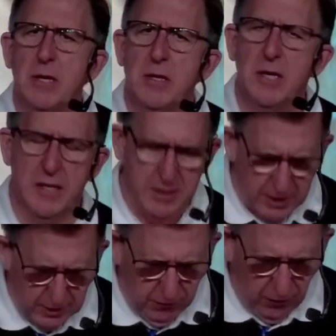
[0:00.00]
to a
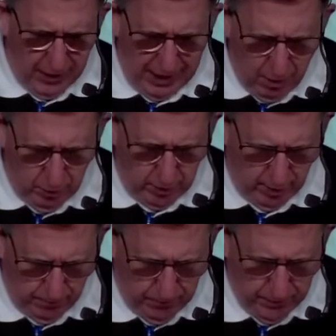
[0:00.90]
successful
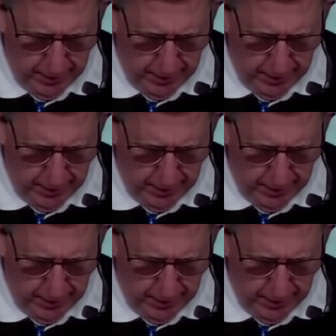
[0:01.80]
outcome